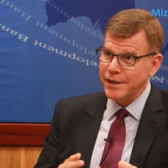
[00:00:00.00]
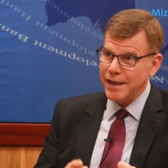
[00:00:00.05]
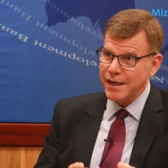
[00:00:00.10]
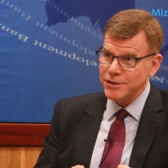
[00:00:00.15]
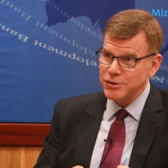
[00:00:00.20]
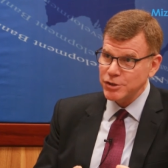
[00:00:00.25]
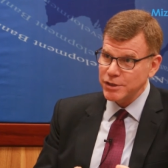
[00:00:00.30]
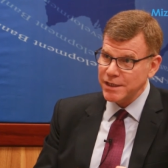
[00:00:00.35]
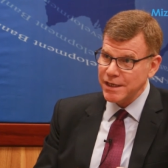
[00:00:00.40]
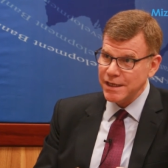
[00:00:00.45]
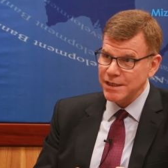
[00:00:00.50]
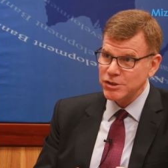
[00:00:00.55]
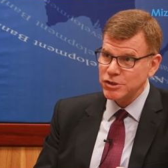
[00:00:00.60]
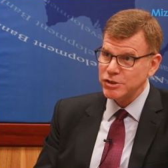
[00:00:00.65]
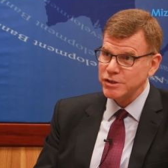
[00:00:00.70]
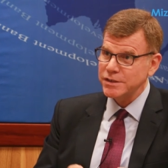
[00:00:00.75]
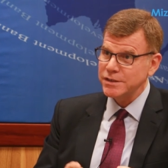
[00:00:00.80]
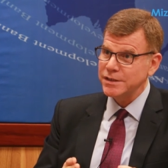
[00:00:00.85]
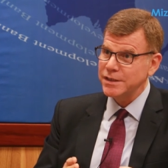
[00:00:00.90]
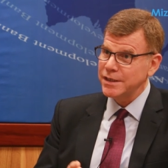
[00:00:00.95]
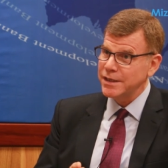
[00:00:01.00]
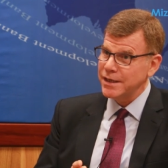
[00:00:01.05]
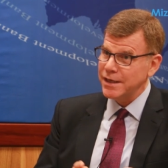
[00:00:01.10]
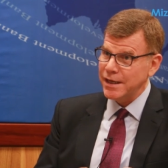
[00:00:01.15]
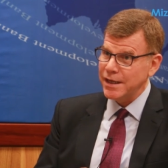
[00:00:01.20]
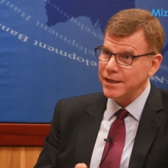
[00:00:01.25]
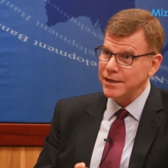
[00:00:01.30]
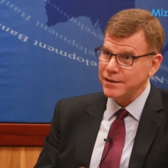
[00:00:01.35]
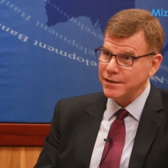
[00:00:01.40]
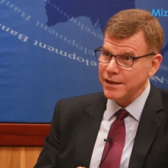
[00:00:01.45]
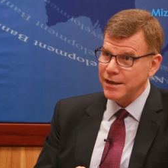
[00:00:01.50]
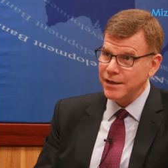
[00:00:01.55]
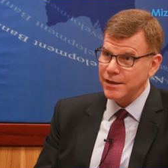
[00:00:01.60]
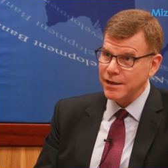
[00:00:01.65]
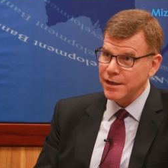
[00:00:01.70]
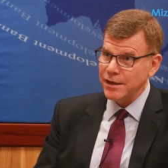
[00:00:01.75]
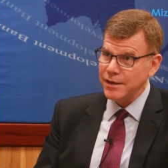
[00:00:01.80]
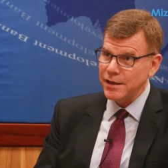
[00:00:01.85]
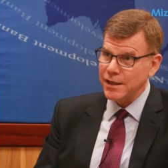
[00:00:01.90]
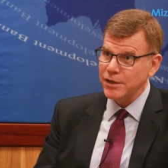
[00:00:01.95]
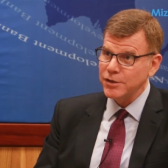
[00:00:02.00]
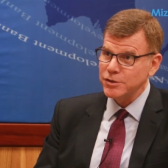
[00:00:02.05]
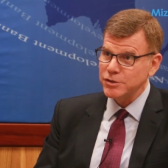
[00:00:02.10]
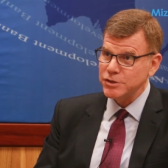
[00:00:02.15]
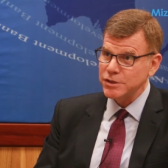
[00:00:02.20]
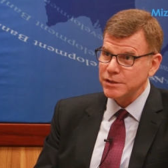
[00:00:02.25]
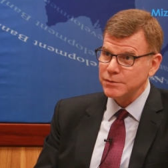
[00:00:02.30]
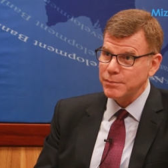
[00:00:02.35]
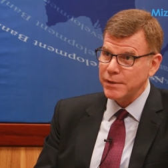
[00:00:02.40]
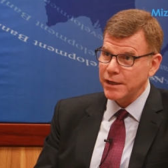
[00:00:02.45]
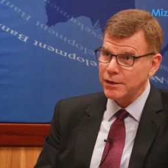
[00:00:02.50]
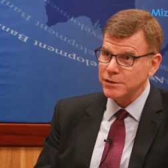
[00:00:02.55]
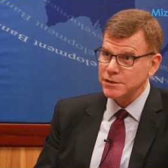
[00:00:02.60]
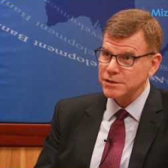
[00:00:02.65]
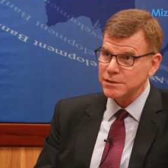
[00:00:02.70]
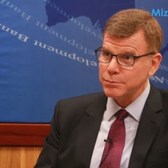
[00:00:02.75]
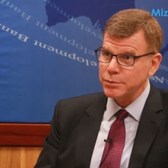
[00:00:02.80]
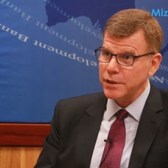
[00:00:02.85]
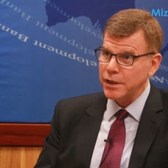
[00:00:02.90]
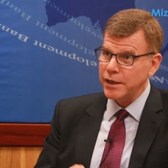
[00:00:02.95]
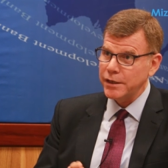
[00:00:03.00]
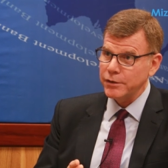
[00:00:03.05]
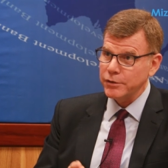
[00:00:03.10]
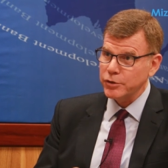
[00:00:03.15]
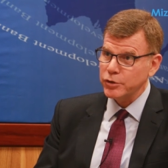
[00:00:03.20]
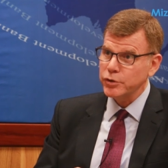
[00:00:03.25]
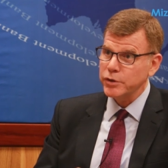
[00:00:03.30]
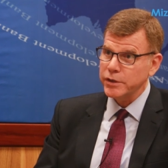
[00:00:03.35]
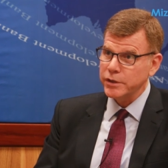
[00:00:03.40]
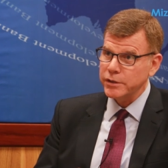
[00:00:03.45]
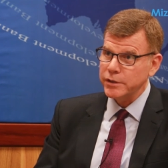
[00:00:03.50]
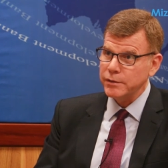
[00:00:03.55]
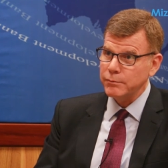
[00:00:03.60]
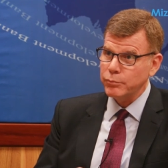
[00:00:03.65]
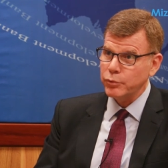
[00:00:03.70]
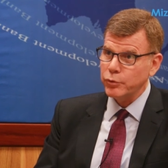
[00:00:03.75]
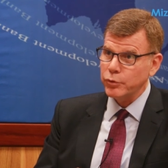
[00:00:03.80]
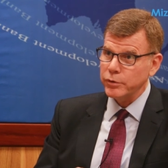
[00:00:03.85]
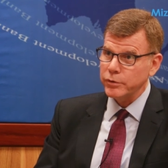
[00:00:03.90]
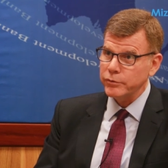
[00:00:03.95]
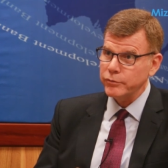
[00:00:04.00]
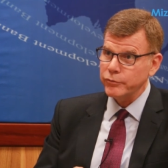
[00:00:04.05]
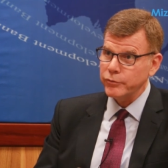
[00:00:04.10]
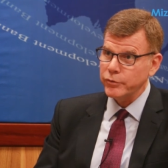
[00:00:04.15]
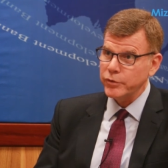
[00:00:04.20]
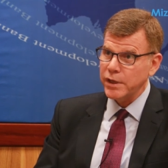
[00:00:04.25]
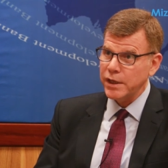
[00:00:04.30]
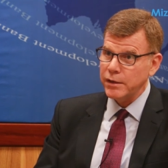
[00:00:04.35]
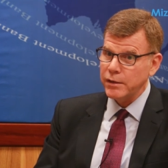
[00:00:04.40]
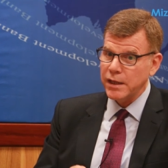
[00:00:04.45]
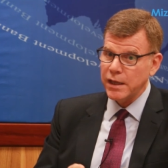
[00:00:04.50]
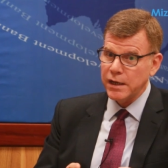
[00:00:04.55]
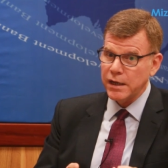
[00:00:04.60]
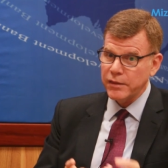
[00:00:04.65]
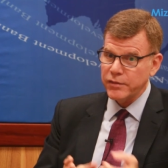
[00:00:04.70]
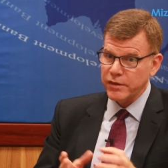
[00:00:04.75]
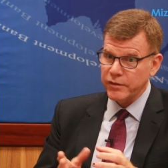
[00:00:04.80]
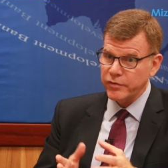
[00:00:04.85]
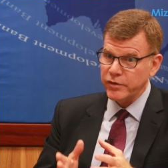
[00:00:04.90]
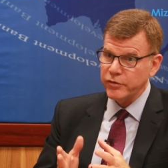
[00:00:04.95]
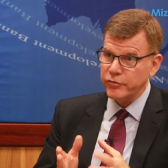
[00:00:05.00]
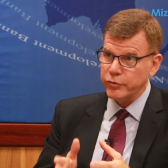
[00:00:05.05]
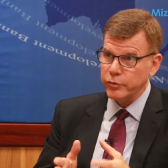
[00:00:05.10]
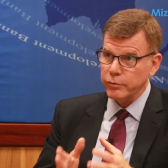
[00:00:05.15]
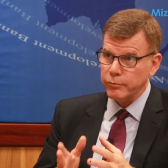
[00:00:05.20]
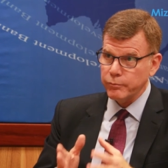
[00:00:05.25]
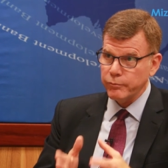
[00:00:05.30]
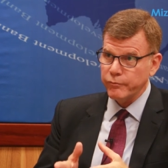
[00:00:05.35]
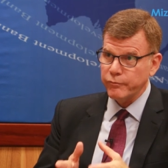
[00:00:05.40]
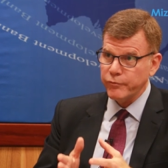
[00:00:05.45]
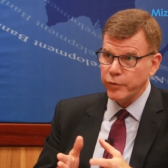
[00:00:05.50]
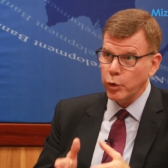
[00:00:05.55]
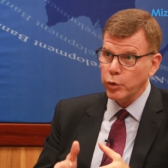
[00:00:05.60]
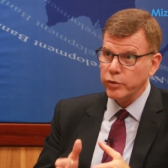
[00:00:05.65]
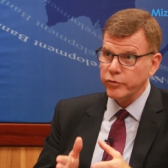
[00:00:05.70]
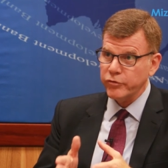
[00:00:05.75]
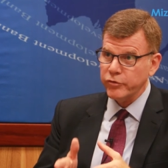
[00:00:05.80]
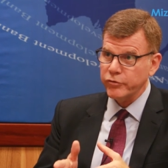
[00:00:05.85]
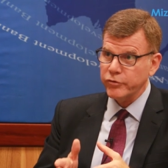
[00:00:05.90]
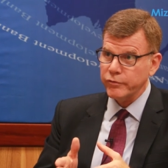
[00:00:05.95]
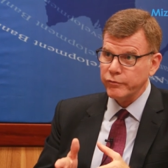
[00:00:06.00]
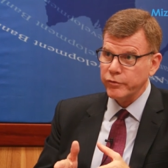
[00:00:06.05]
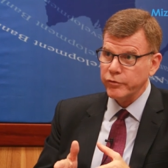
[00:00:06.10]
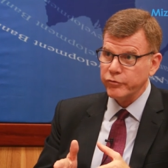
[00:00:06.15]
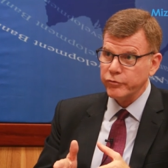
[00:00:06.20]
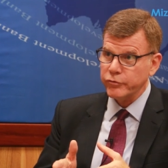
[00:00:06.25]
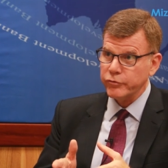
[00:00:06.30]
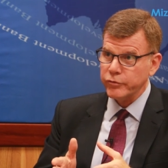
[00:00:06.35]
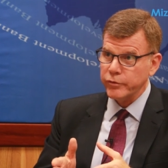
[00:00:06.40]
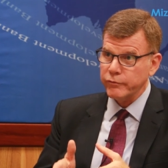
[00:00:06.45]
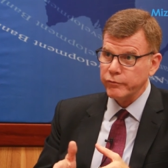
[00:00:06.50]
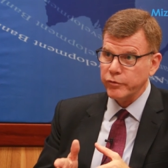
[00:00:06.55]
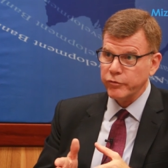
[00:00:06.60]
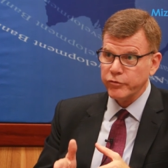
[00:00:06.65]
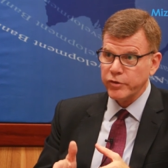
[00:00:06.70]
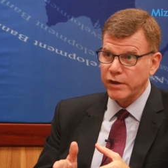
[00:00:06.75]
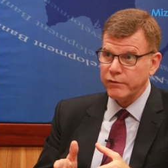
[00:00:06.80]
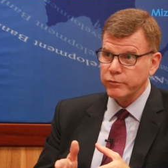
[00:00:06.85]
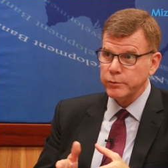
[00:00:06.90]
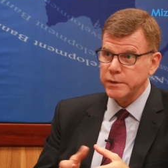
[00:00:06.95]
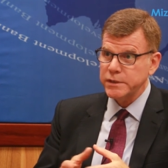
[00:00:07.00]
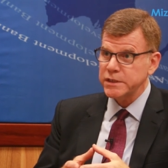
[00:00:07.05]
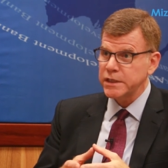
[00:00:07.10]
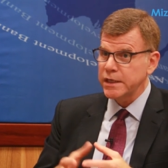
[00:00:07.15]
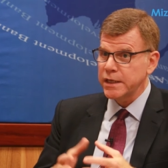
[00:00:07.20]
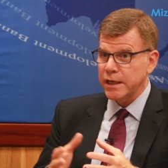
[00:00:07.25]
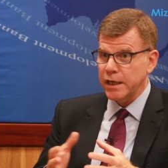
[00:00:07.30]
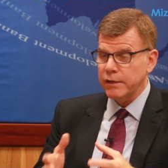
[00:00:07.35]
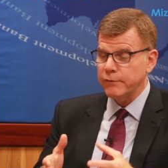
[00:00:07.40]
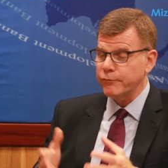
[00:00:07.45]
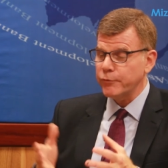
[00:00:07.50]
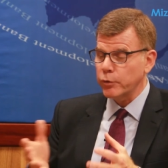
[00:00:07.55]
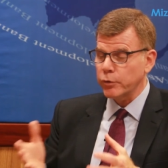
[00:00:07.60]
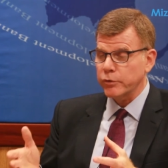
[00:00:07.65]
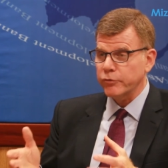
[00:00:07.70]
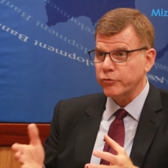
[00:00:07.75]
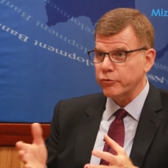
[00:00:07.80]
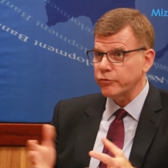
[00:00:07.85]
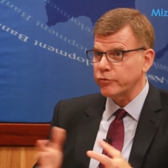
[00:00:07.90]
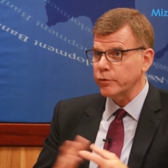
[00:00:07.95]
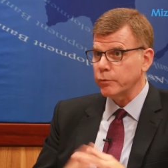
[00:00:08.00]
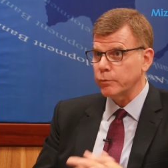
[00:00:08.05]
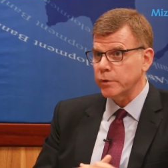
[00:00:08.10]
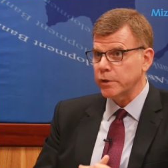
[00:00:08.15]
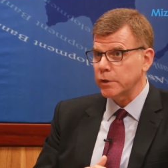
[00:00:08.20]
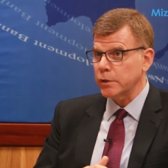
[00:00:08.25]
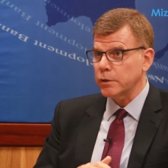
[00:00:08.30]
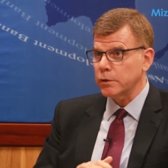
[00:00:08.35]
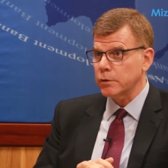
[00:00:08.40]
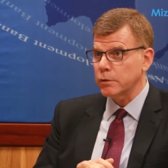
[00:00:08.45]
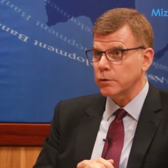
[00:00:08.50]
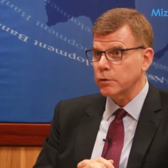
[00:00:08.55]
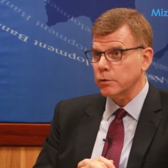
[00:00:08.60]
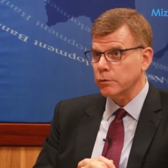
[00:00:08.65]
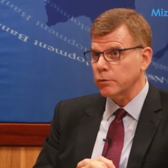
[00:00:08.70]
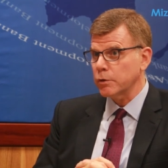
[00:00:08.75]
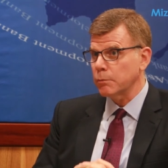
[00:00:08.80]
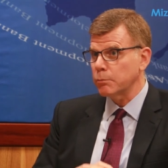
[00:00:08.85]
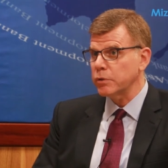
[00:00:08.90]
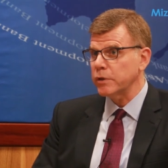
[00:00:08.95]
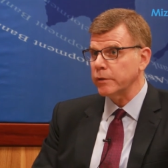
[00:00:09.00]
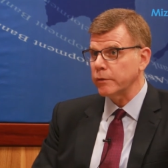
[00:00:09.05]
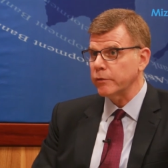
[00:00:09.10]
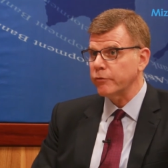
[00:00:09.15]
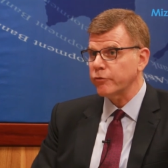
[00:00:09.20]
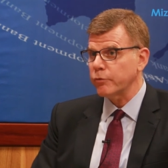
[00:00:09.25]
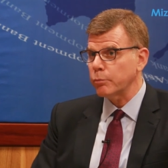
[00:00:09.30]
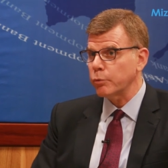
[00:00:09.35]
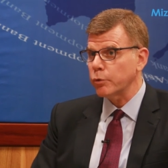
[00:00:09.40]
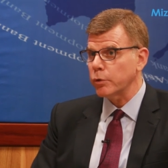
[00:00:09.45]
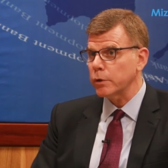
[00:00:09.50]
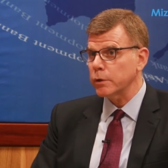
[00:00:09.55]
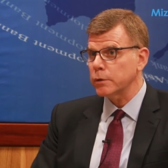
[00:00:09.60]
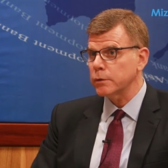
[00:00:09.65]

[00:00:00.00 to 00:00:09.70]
education, and, and, and energy and power supply are critically important, and, and I think these are focuses of this, of this government and focuses that we completely support.